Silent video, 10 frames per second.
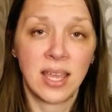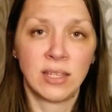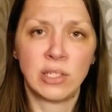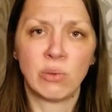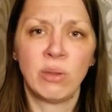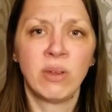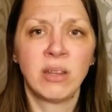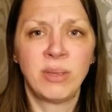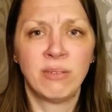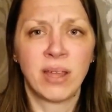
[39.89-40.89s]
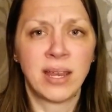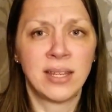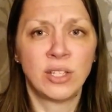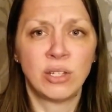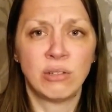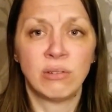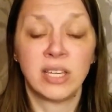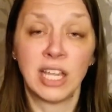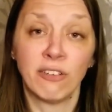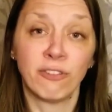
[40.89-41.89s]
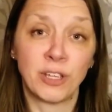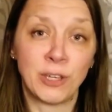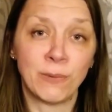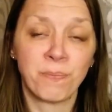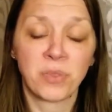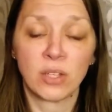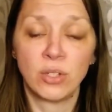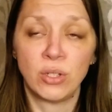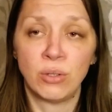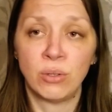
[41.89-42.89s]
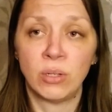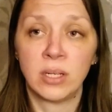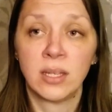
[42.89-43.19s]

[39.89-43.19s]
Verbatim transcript: And so we want to be ready to care for you, to